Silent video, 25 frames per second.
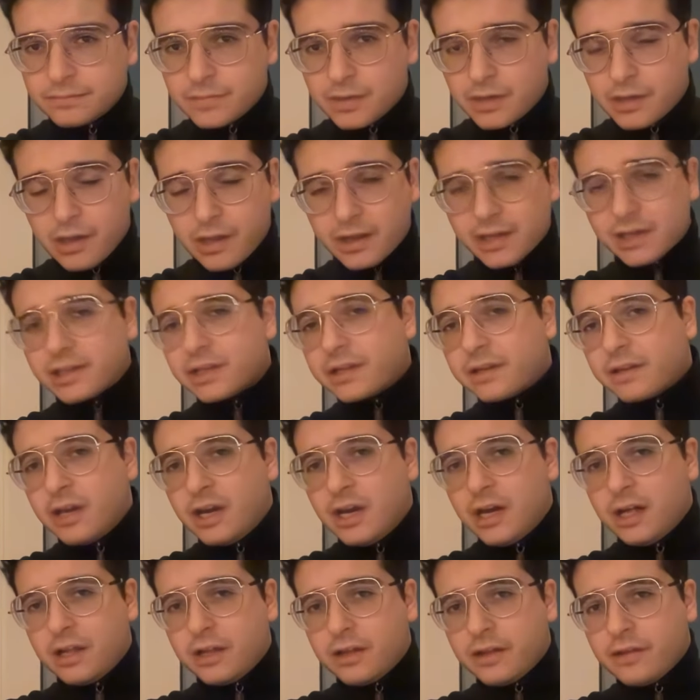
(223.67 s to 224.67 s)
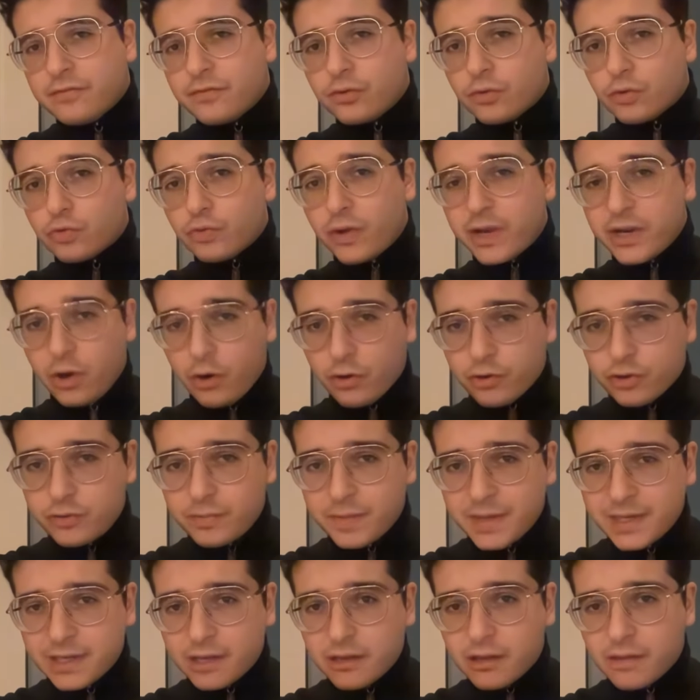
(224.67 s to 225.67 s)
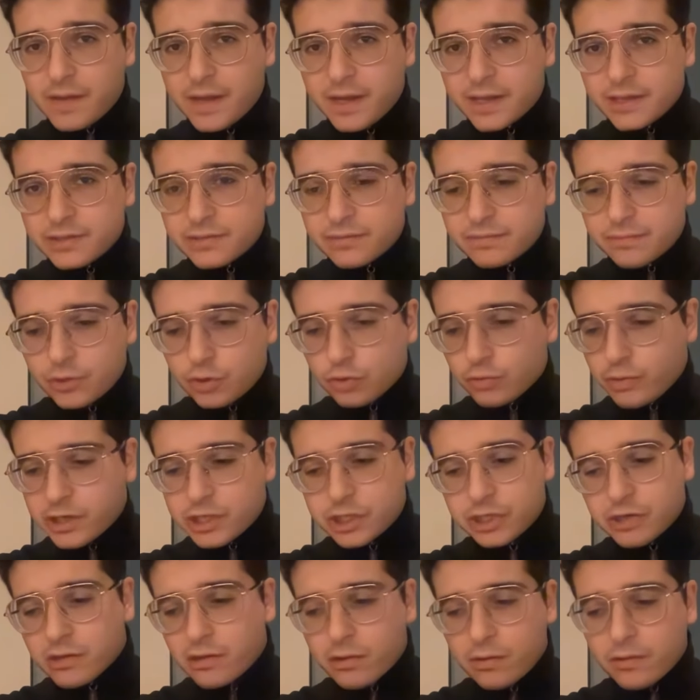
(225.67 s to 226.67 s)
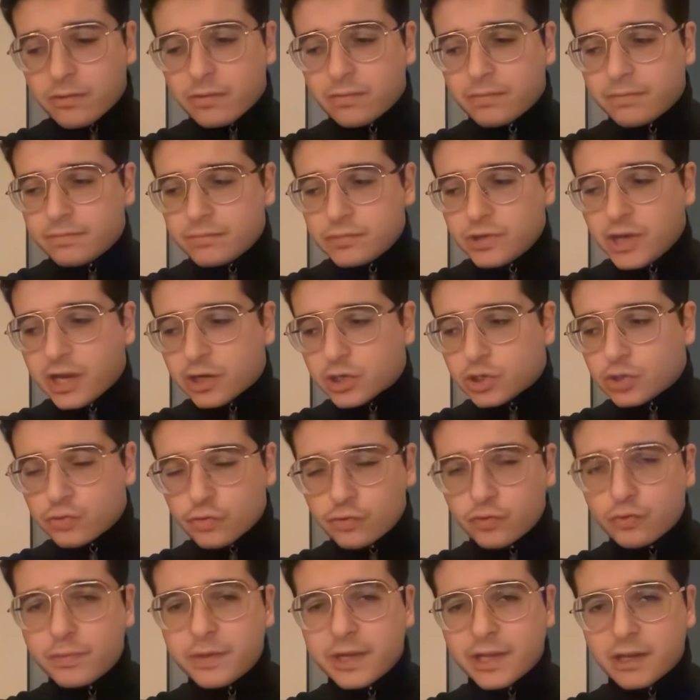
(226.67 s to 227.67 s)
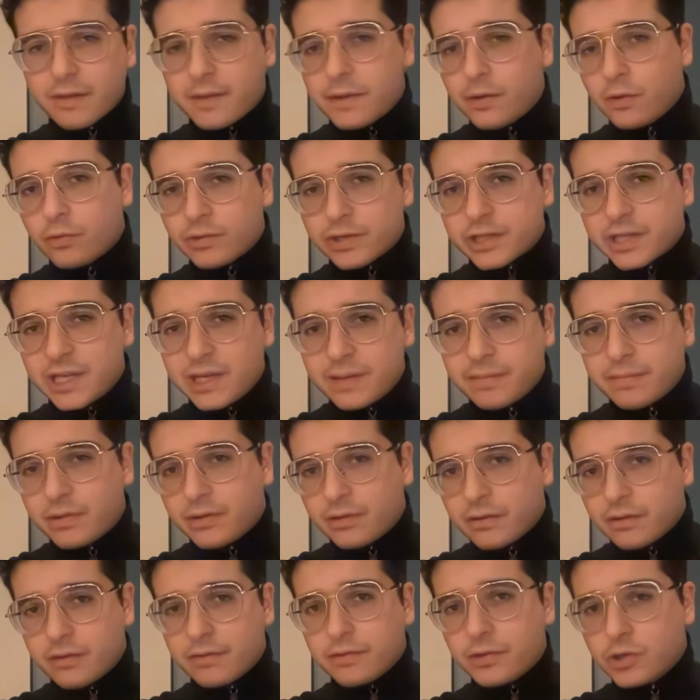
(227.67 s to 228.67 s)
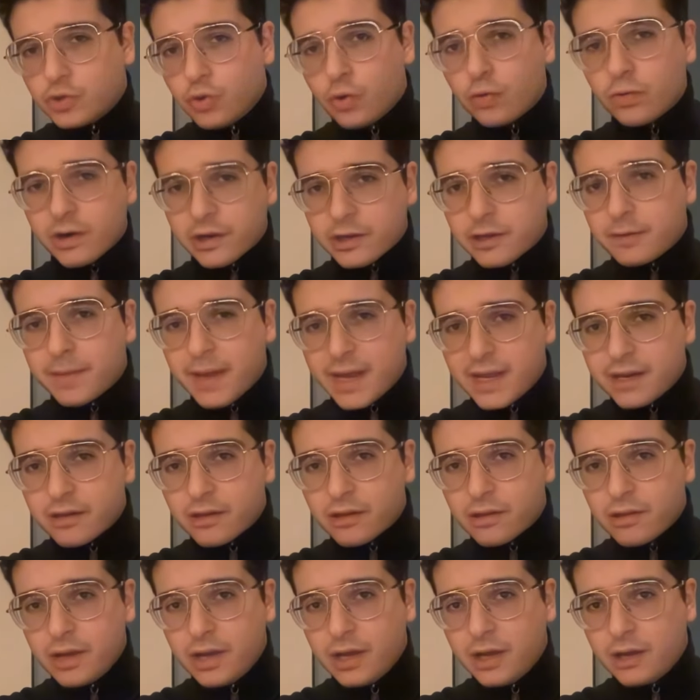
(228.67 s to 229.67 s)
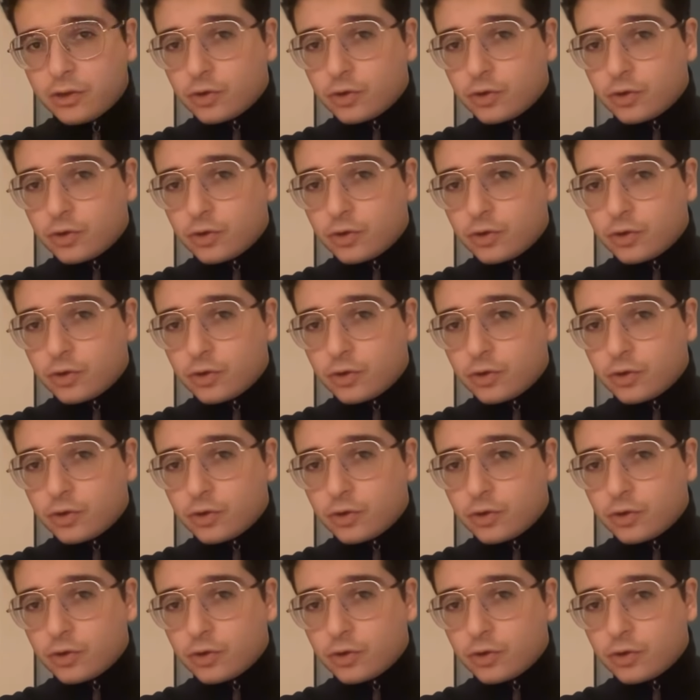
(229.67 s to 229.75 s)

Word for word: Secondly, if your great argument is that Christians are not true because they don't keep the Torah commands,